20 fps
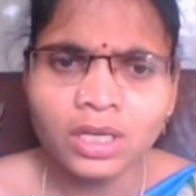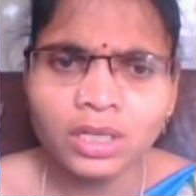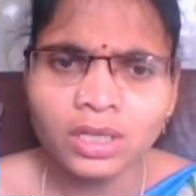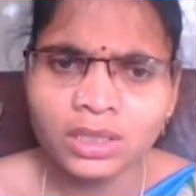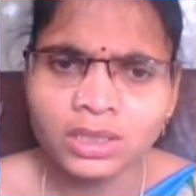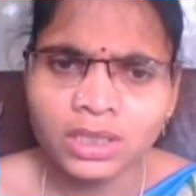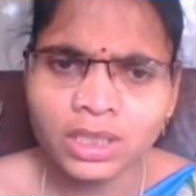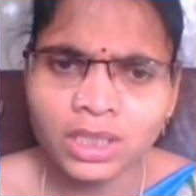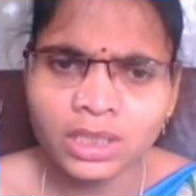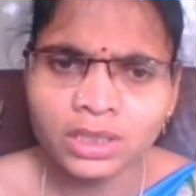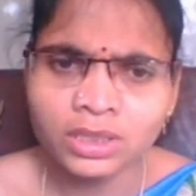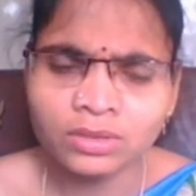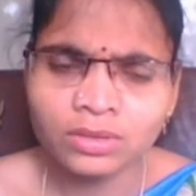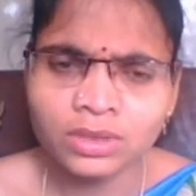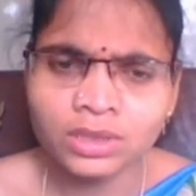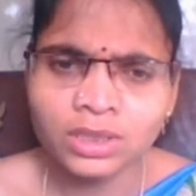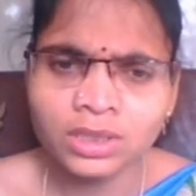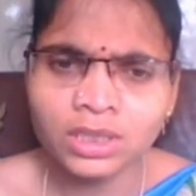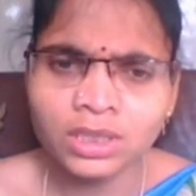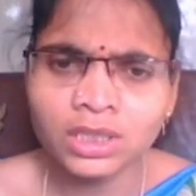Next, last
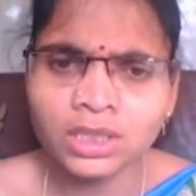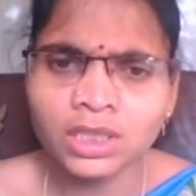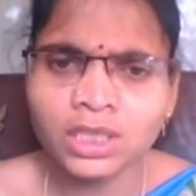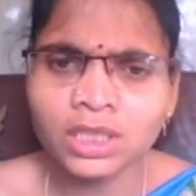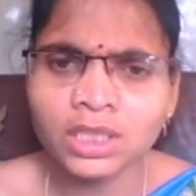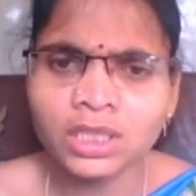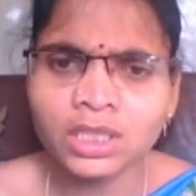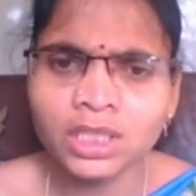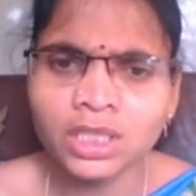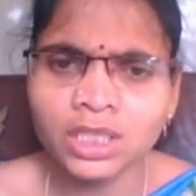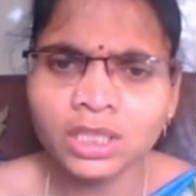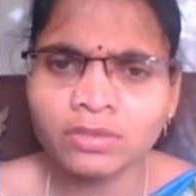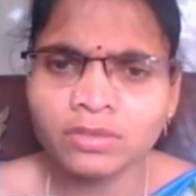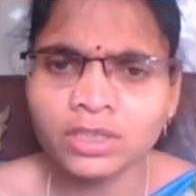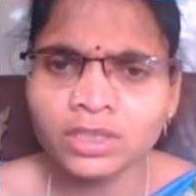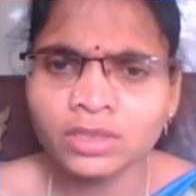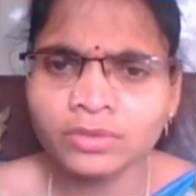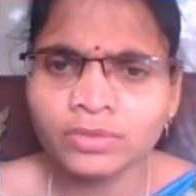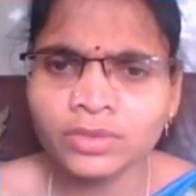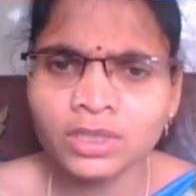question, integrated rate
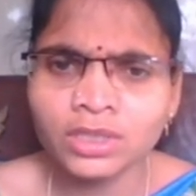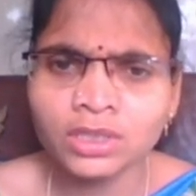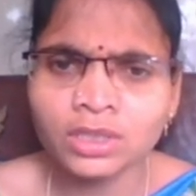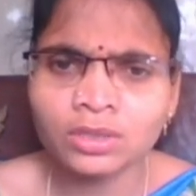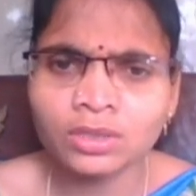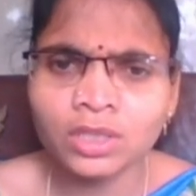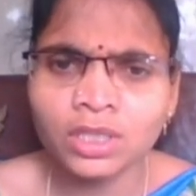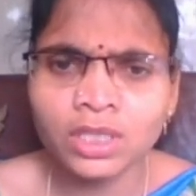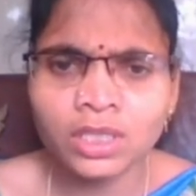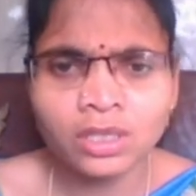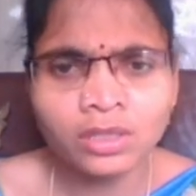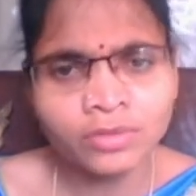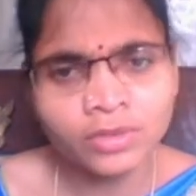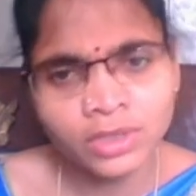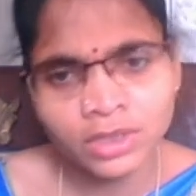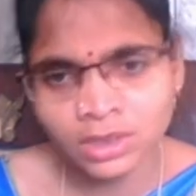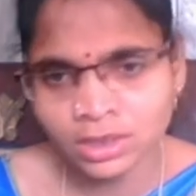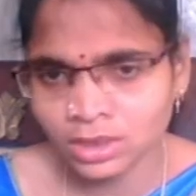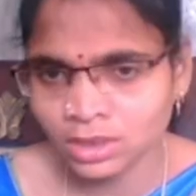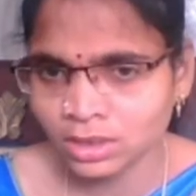equation for zero order and
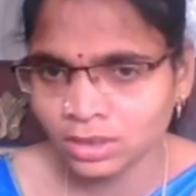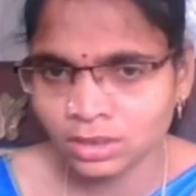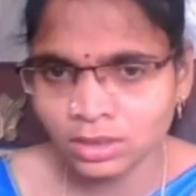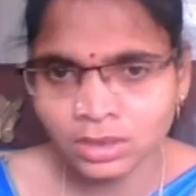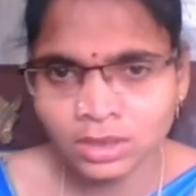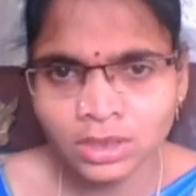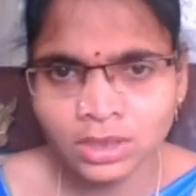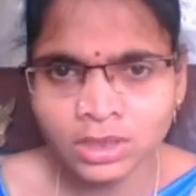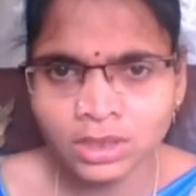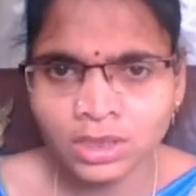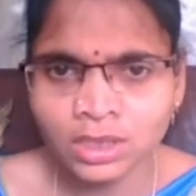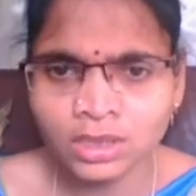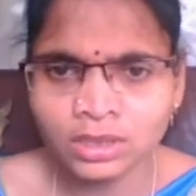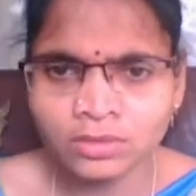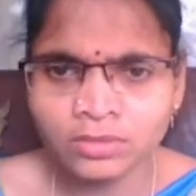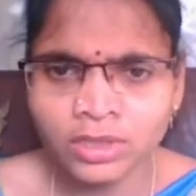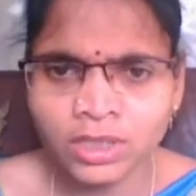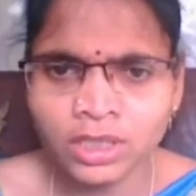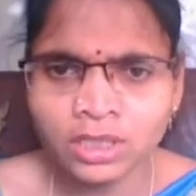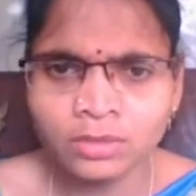first. This is also
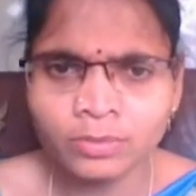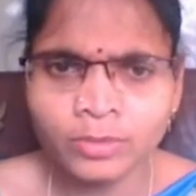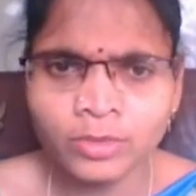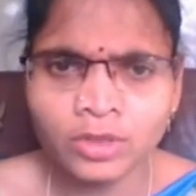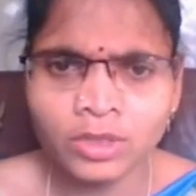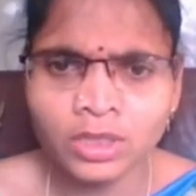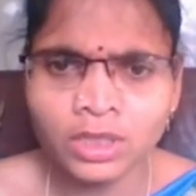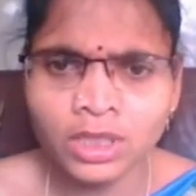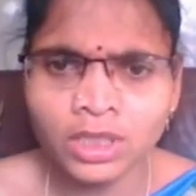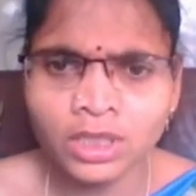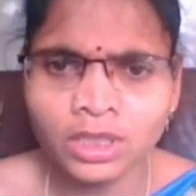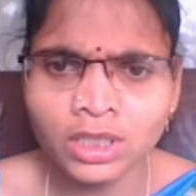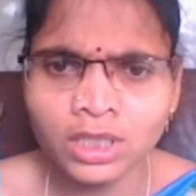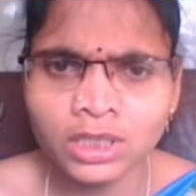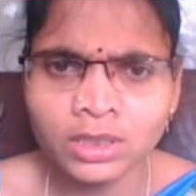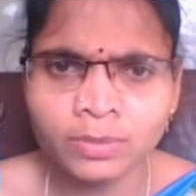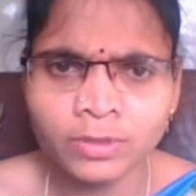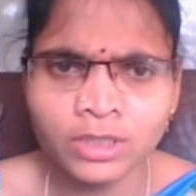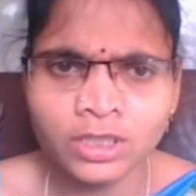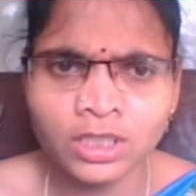very important
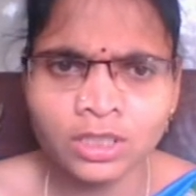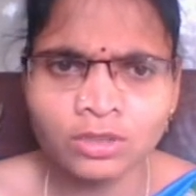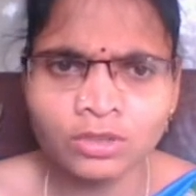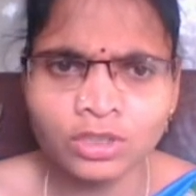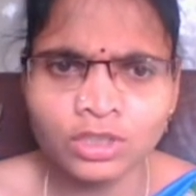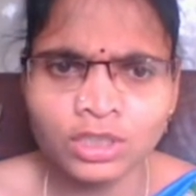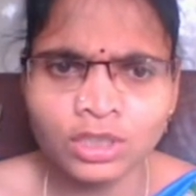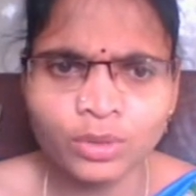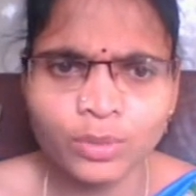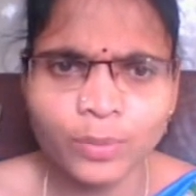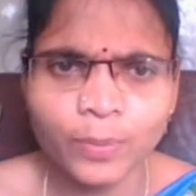expected question.